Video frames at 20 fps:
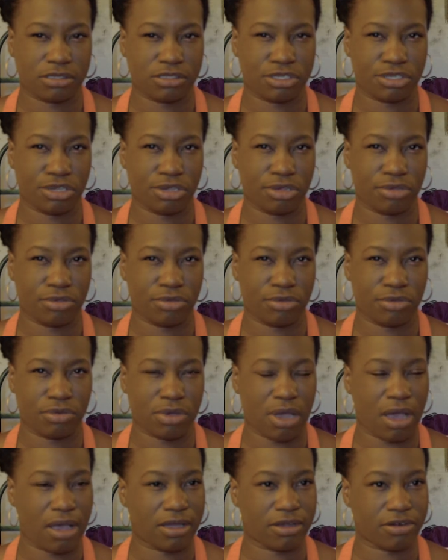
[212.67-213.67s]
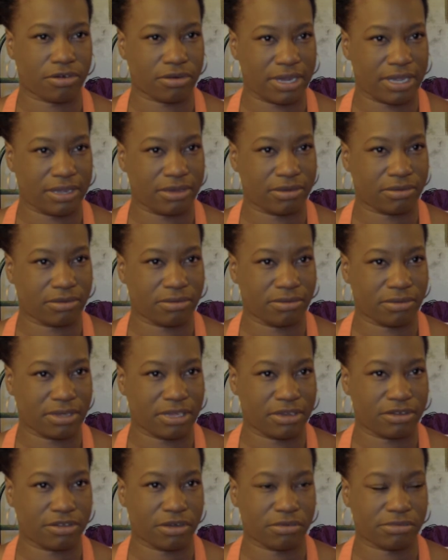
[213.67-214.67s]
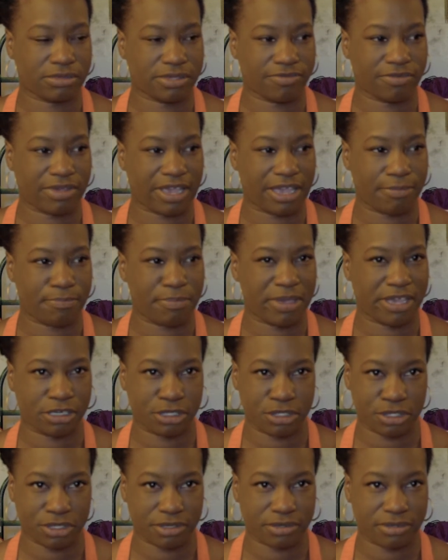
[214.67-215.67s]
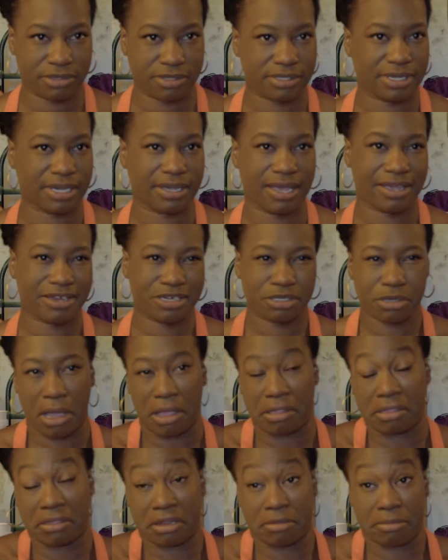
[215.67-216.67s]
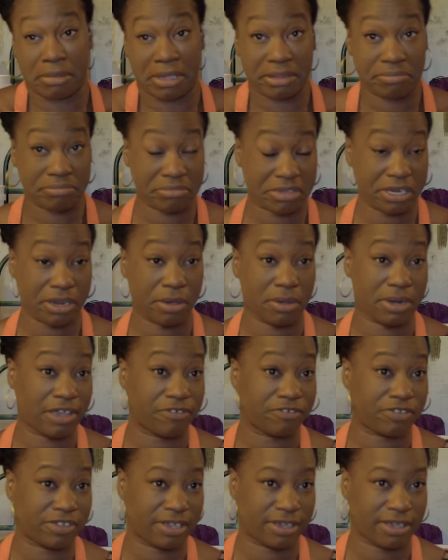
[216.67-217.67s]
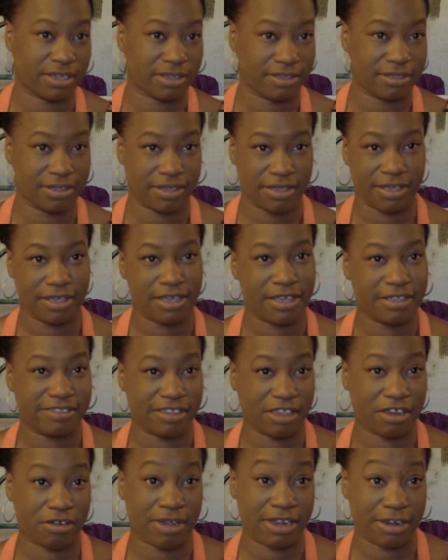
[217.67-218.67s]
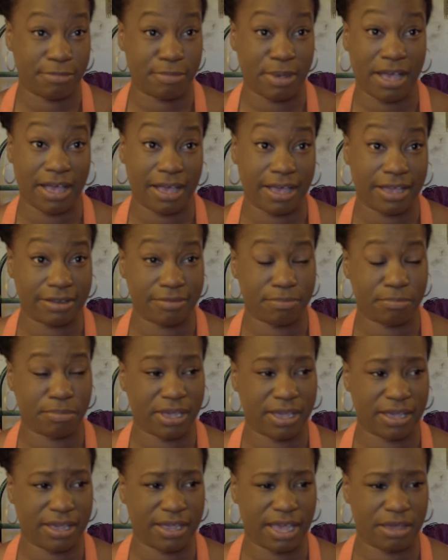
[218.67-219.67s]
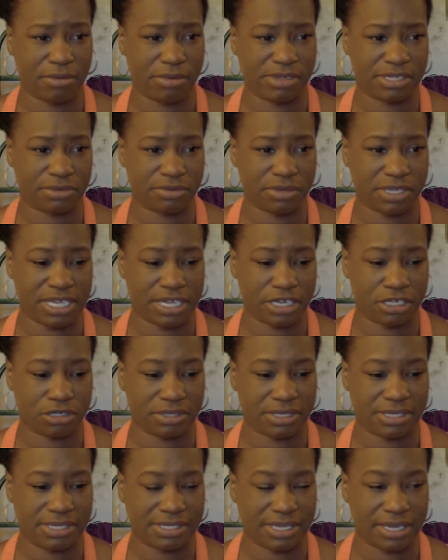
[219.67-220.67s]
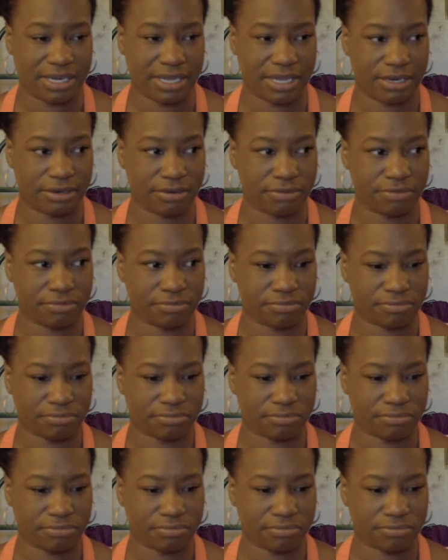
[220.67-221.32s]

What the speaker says: too concrete in terms of like pictures. Like I can draw a little bit, enough to decorate a pot, but I wasn't really interested in